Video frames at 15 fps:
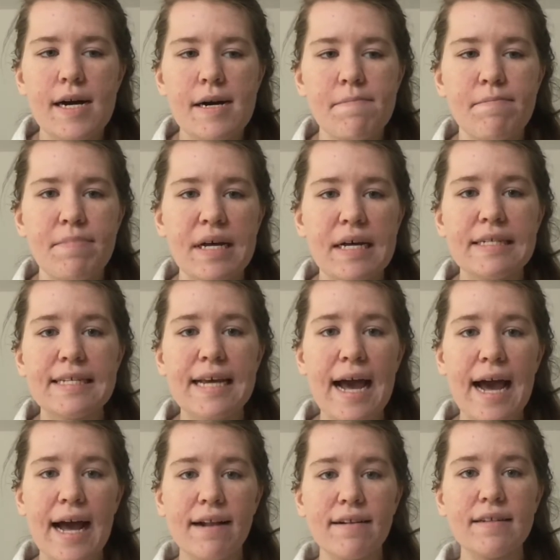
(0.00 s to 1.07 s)
But
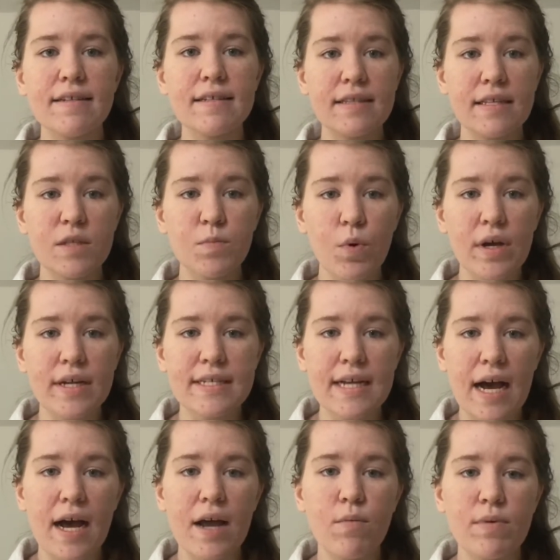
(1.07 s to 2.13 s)
at this point
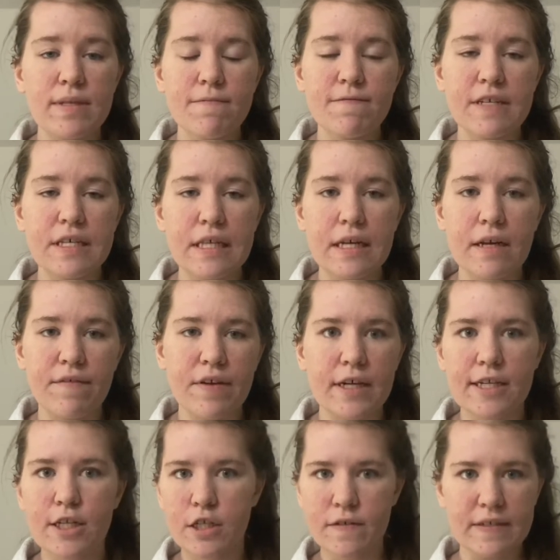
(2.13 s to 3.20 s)
I wasn't feeling very
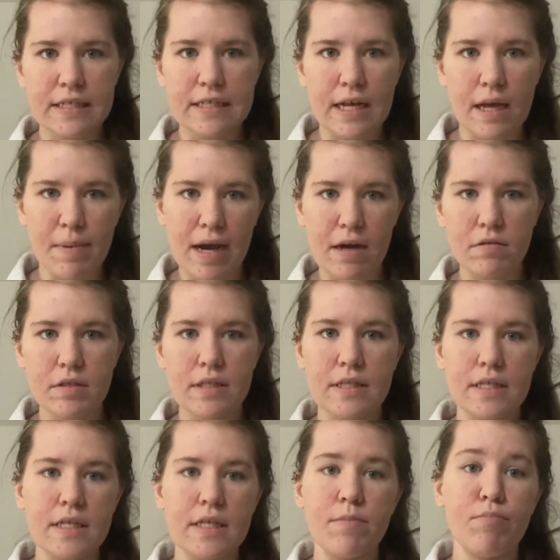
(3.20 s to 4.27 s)
nervous about
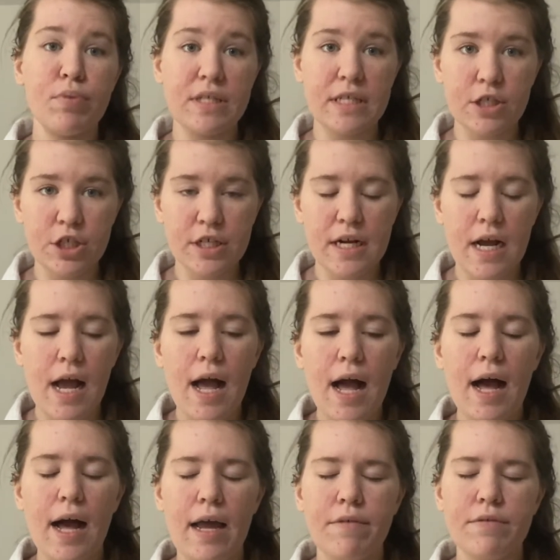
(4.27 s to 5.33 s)
the procedure.
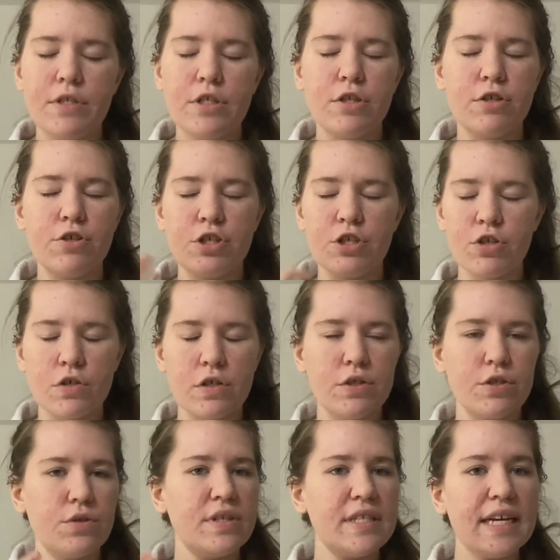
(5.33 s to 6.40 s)
I was, just scrolling
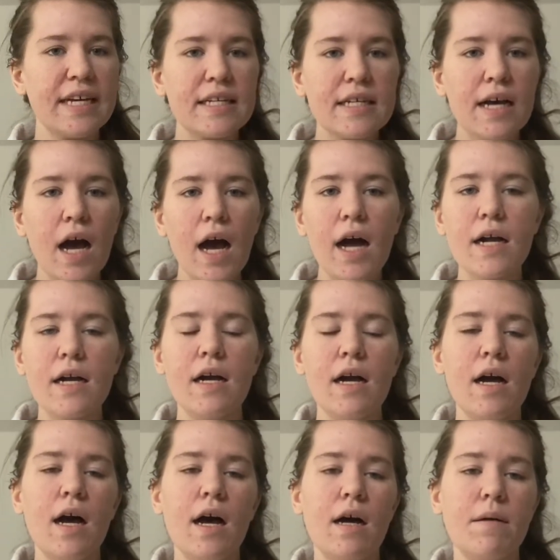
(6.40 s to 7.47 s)
through TikTok,
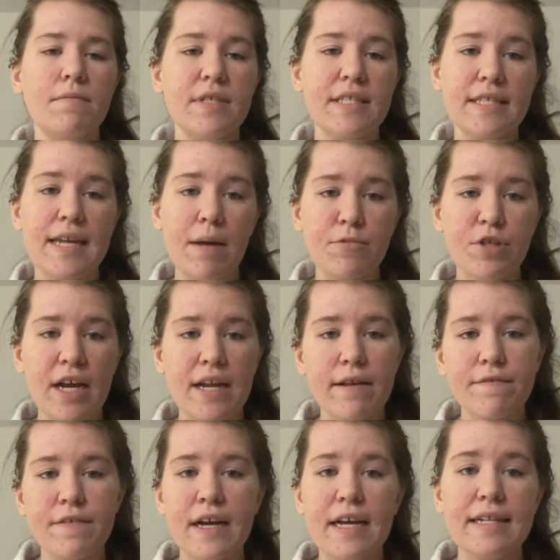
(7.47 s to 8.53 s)
Snapchatting
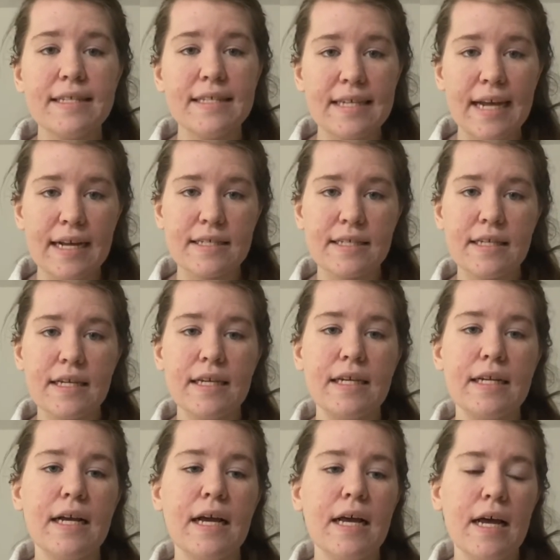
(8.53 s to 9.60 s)
friends, texting.